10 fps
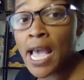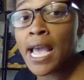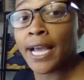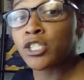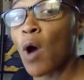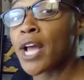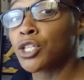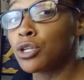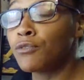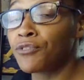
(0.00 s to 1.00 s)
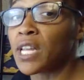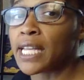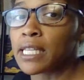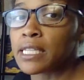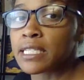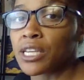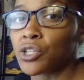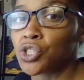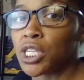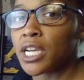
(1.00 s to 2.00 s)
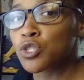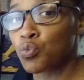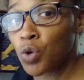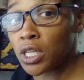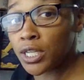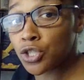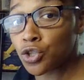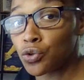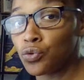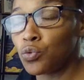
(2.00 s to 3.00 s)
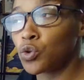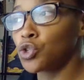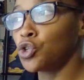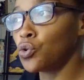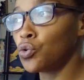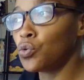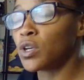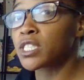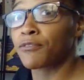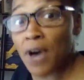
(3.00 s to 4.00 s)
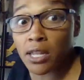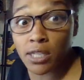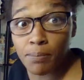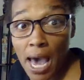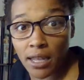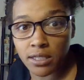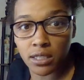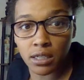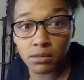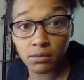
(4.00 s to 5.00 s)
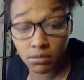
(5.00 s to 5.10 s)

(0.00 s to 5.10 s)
And so I do feel like that this energy is willing to do, to follow the policy.